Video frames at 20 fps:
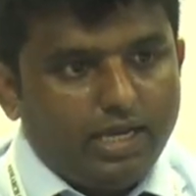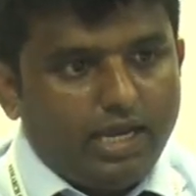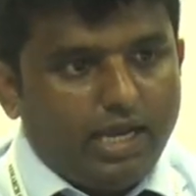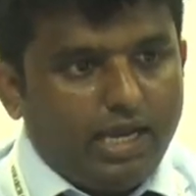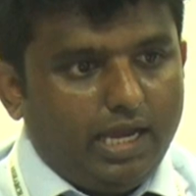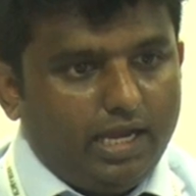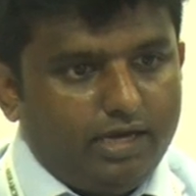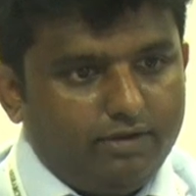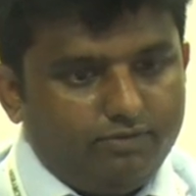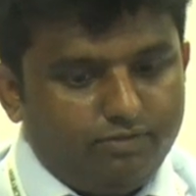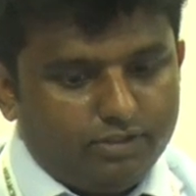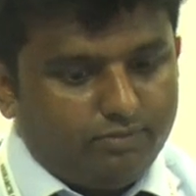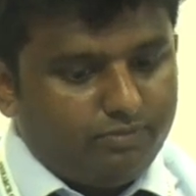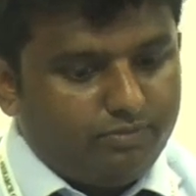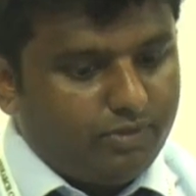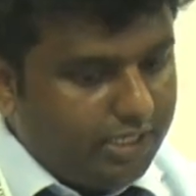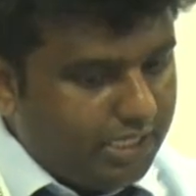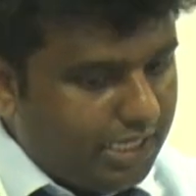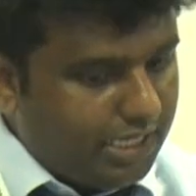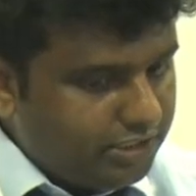And for the
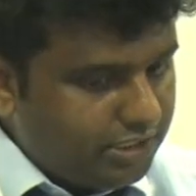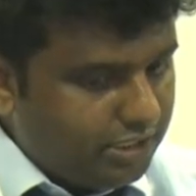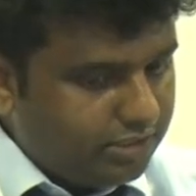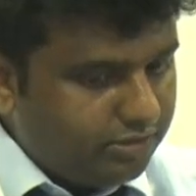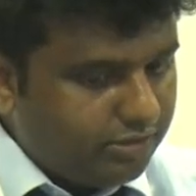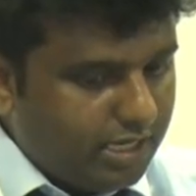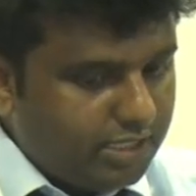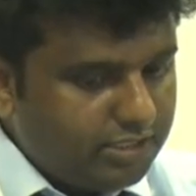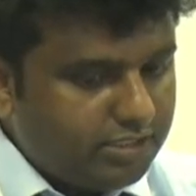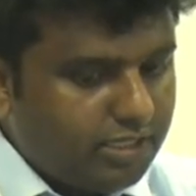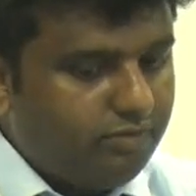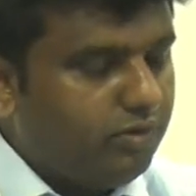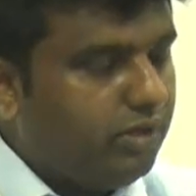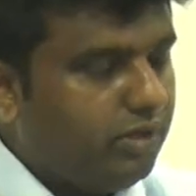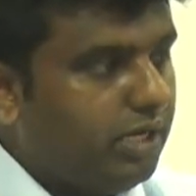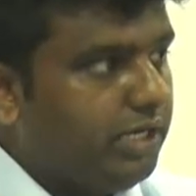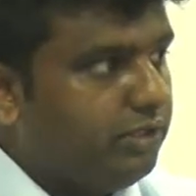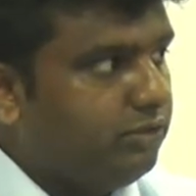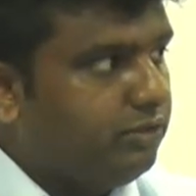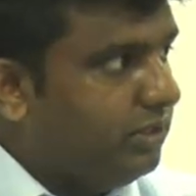financial grants, I would
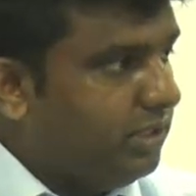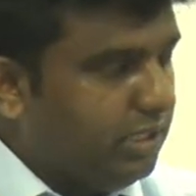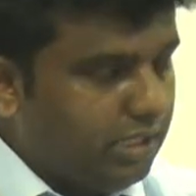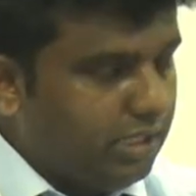like to